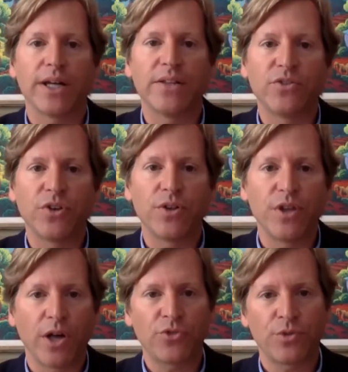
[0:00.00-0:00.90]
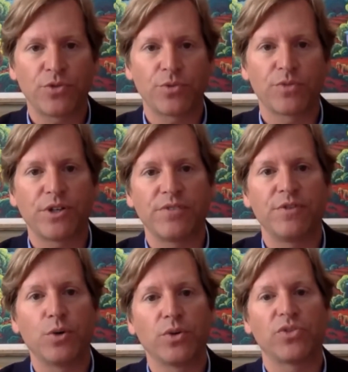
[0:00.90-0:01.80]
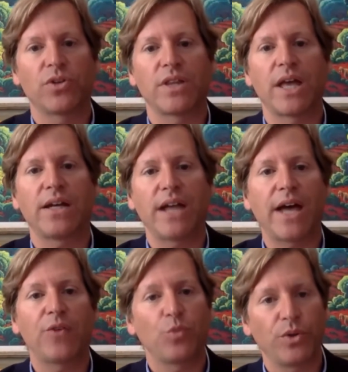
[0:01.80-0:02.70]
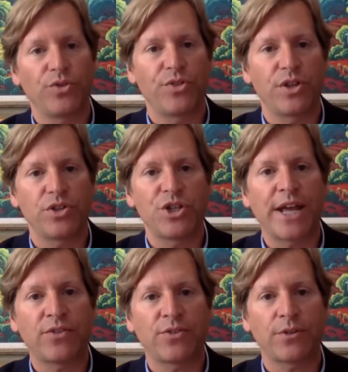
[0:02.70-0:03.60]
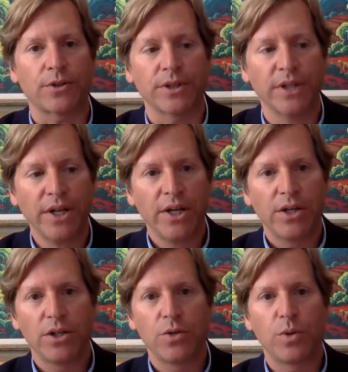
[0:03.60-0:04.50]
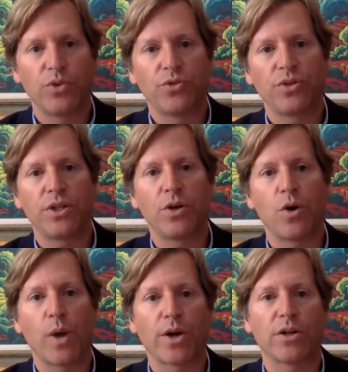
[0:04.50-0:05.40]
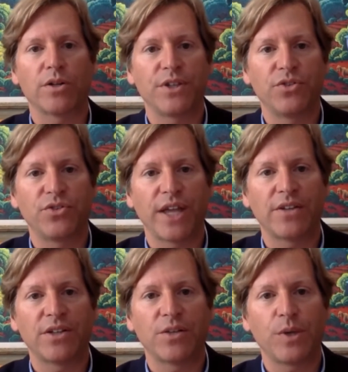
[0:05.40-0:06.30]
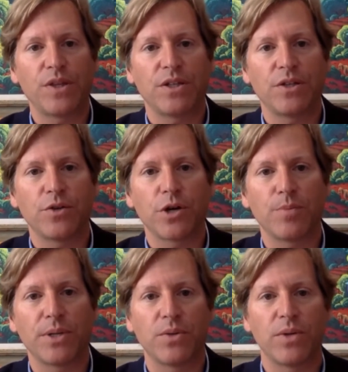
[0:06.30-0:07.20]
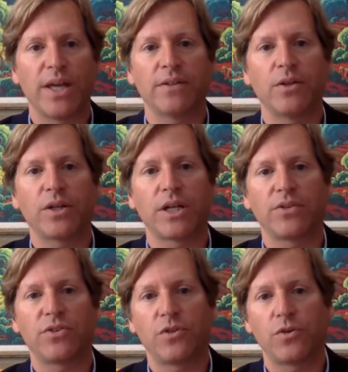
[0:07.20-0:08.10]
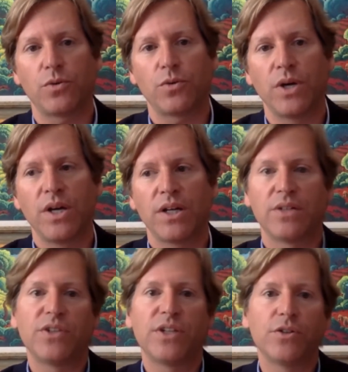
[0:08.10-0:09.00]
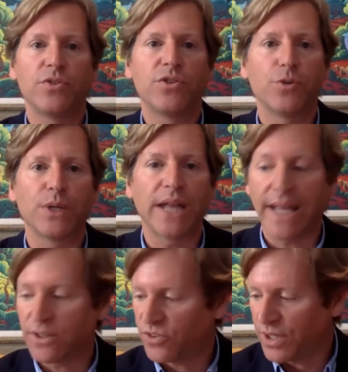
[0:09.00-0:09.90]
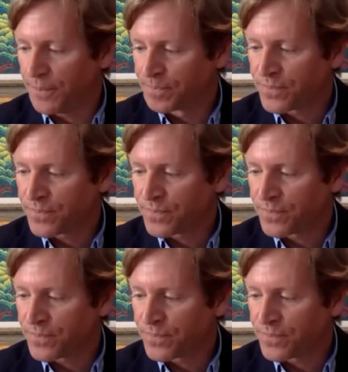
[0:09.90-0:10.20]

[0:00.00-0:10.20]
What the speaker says: And so the Austrians were very focused on that, as was the Chancellor, who was, you know, aware of his standing within Europe and looking to continue to enhance it.